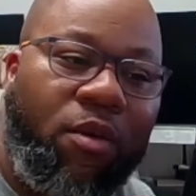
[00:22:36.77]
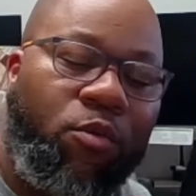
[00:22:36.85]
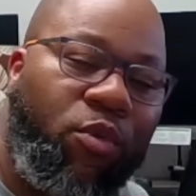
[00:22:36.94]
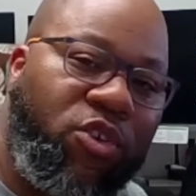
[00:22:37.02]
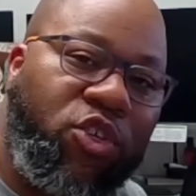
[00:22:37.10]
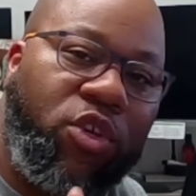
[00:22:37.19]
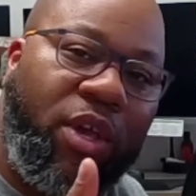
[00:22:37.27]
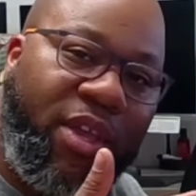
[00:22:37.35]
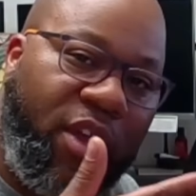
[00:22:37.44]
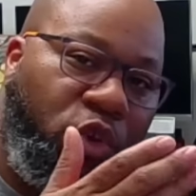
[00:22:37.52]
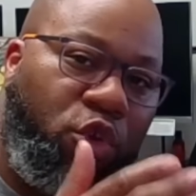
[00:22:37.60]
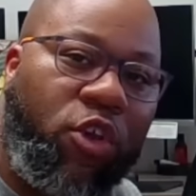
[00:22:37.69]
Which,
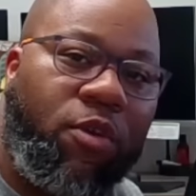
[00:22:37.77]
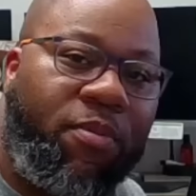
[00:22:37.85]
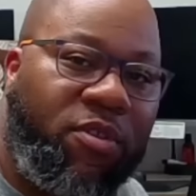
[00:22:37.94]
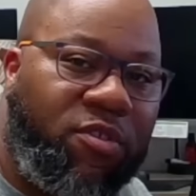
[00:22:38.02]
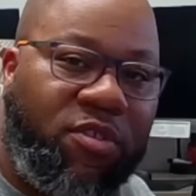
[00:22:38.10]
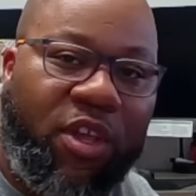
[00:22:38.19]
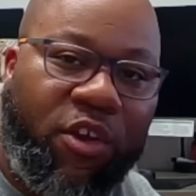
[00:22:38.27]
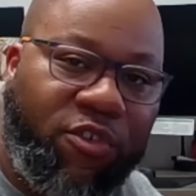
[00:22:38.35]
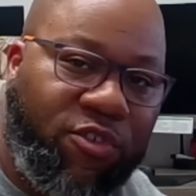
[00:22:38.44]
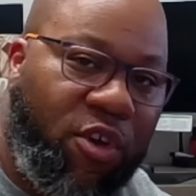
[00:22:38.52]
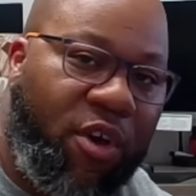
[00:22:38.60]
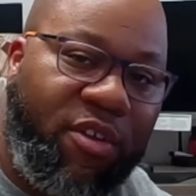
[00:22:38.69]
again, you can put
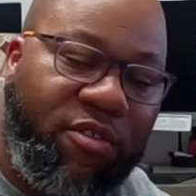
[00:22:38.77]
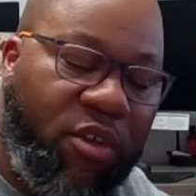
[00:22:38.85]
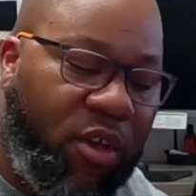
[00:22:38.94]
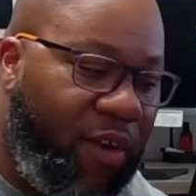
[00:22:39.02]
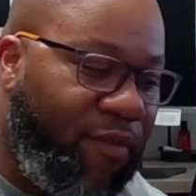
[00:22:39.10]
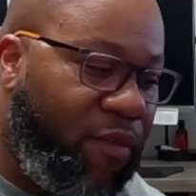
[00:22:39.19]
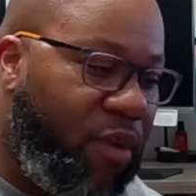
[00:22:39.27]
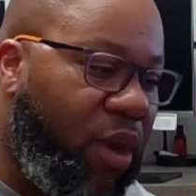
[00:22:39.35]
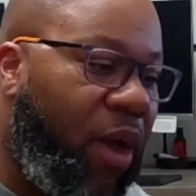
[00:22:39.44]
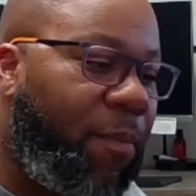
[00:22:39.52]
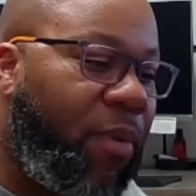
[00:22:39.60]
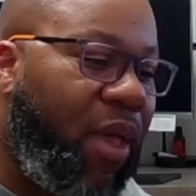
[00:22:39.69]
stickers on it to cover it
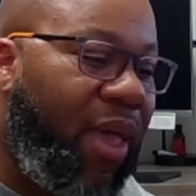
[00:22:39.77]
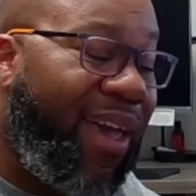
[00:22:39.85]
up.